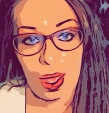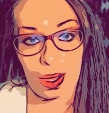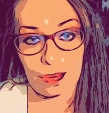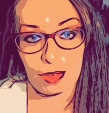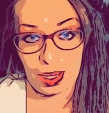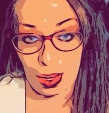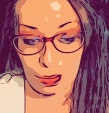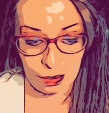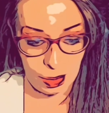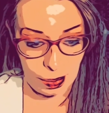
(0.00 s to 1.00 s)
Fit it how it
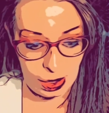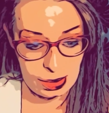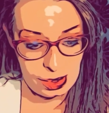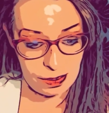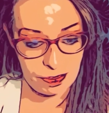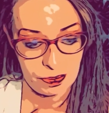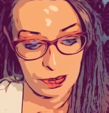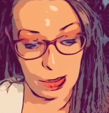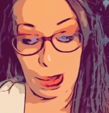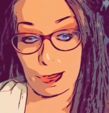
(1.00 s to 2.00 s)
applies.
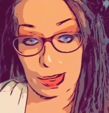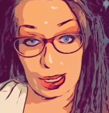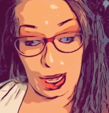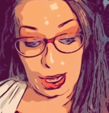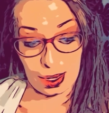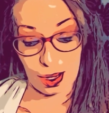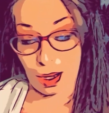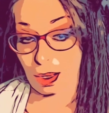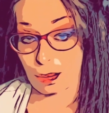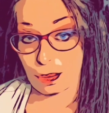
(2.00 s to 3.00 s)
It may be a
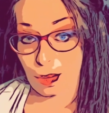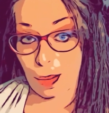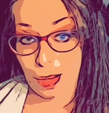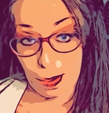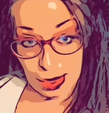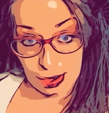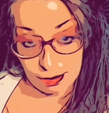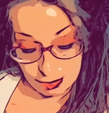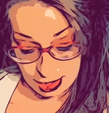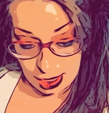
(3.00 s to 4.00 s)
upcoming
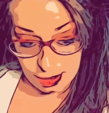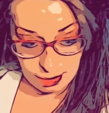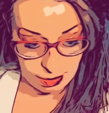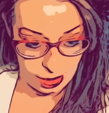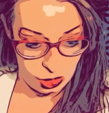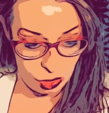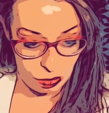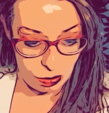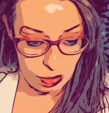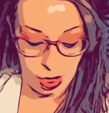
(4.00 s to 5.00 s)
date that
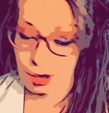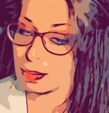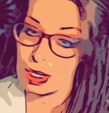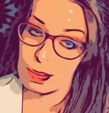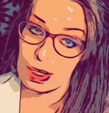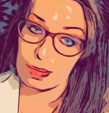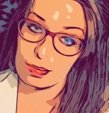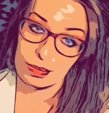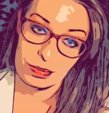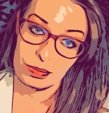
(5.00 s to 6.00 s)
you need to be
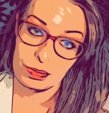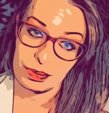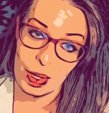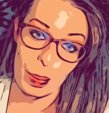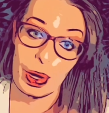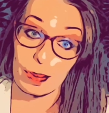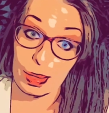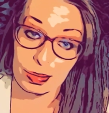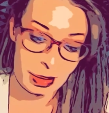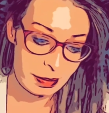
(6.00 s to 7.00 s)
aware
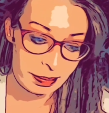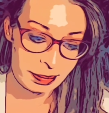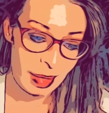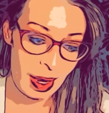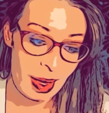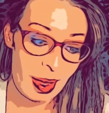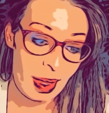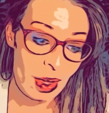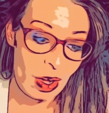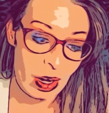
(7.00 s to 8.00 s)
about.
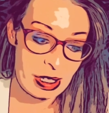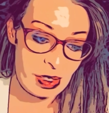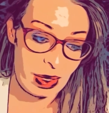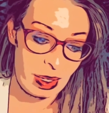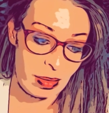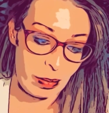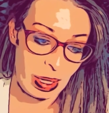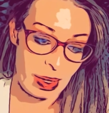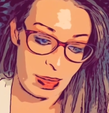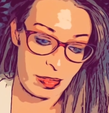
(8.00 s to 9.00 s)
All right, so then we
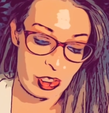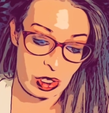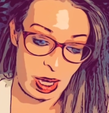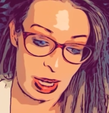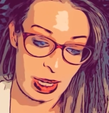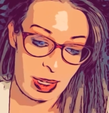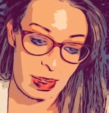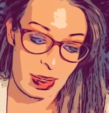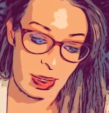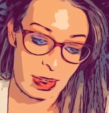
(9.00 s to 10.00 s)
have July,
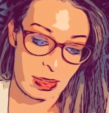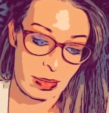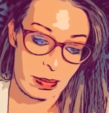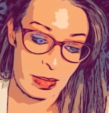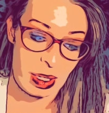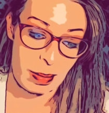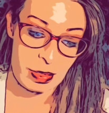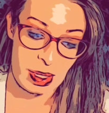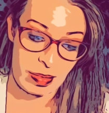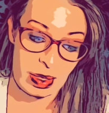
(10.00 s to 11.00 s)
the number
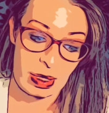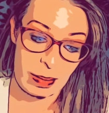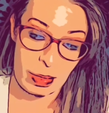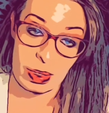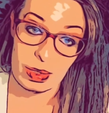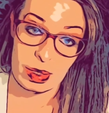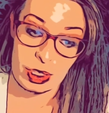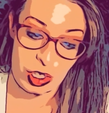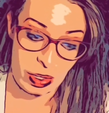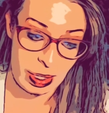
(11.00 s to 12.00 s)
7, Libra, in the
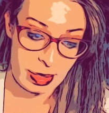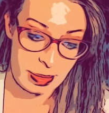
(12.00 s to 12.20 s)
Chariot.